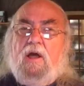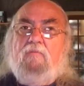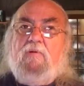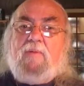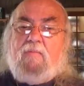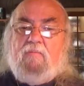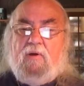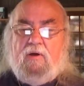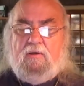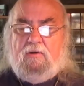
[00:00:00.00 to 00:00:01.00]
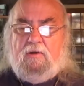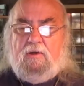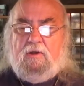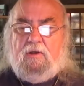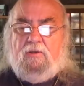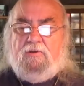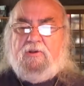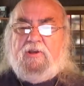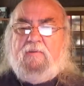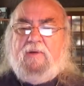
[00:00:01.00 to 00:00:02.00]
And remember,
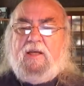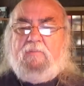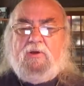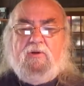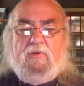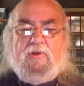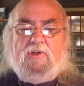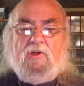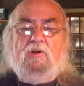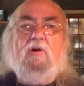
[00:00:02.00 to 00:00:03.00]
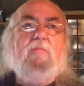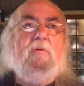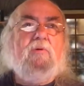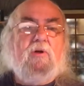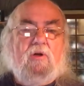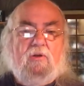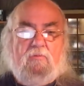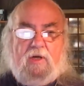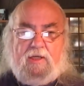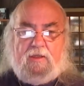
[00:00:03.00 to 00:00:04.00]
that there may be others that crop up along the
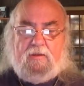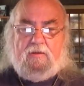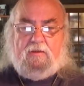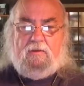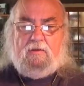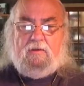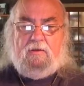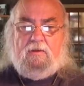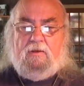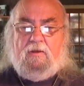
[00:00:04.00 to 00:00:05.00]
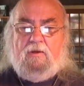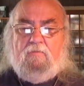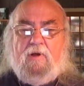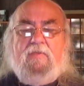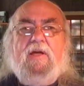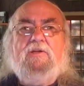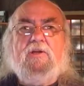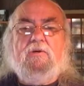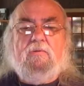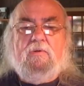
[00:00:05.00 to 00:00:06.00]
way. When they
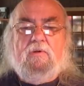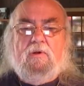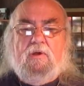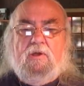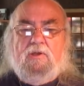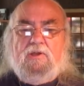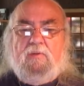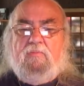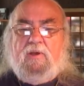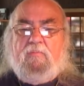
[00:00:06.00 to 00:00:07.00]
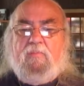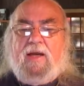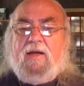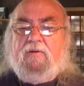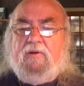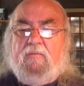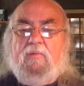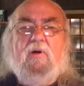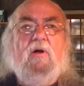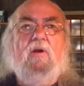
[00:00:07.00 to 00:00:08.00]
do, simply bank
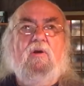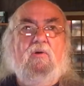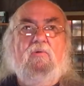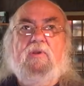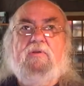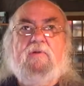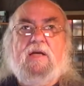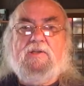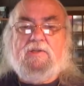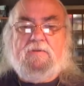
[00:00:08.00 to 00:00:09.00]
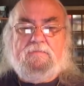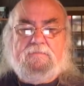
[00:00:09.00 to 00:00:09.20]
them along with the rest.